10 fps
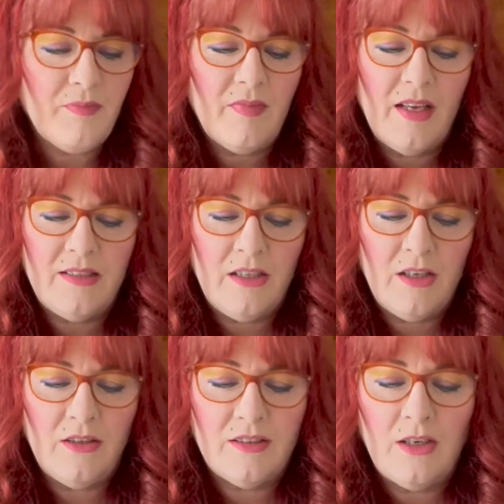is a
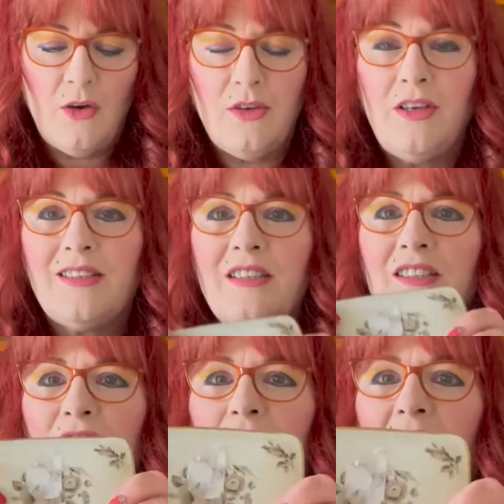little, so you can see it
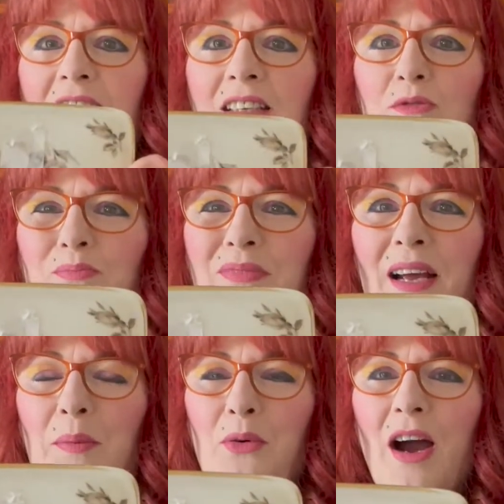still has
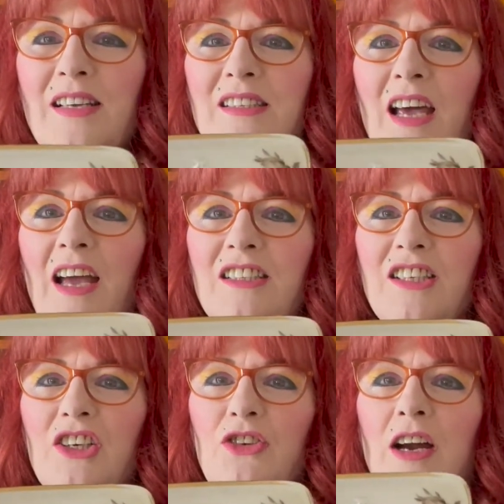a price tag
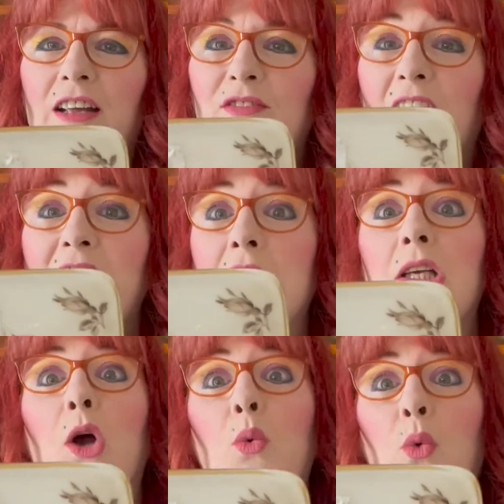sticker on it. That is
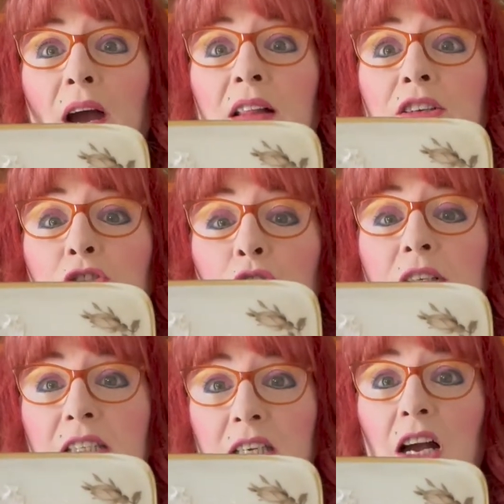well and truly
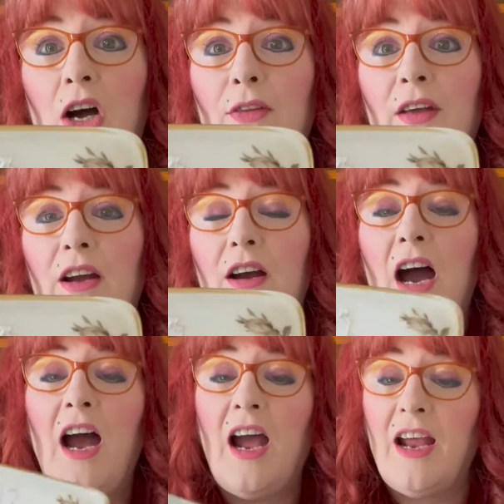stuck on there.
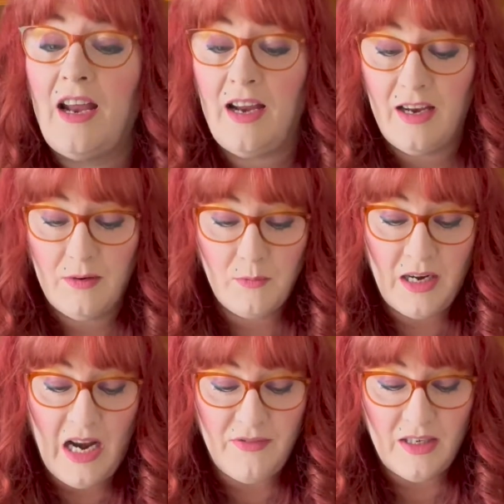I'm going
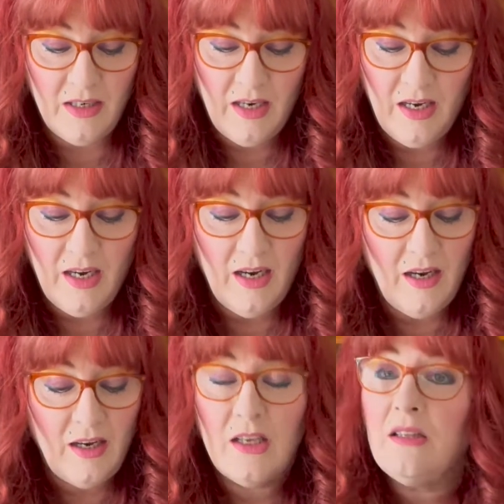to have to
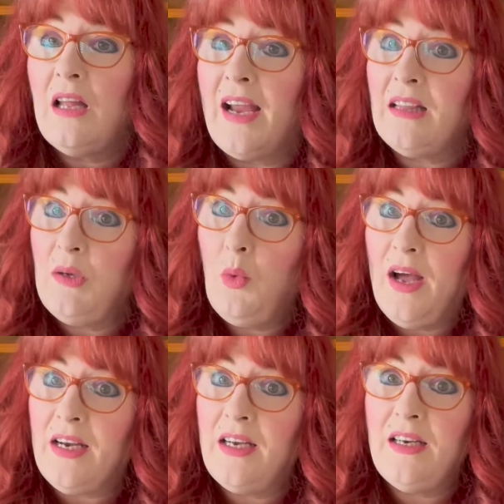lightly wet
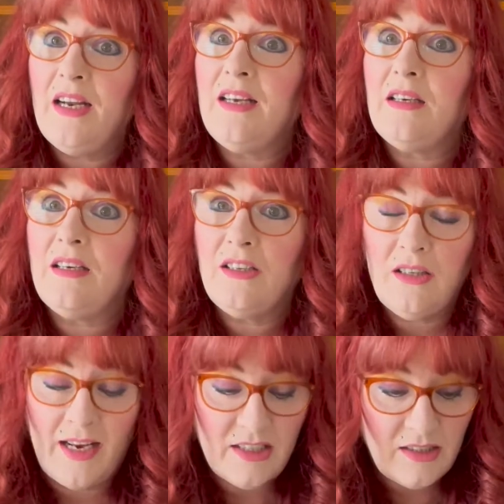it and
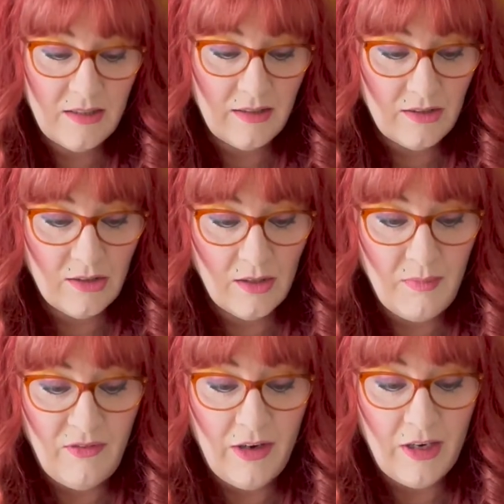be
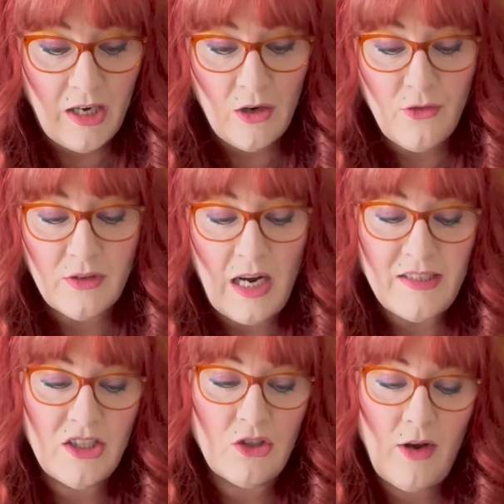very careful not
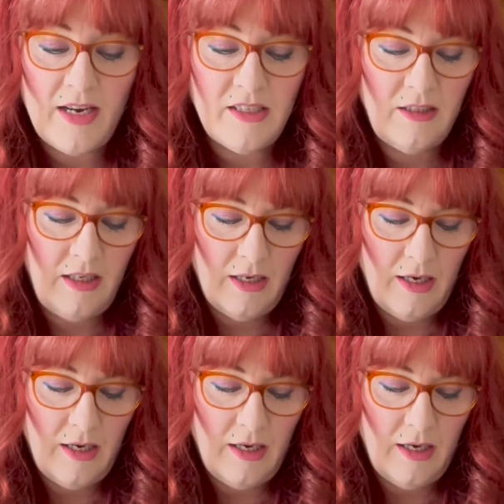to scratch the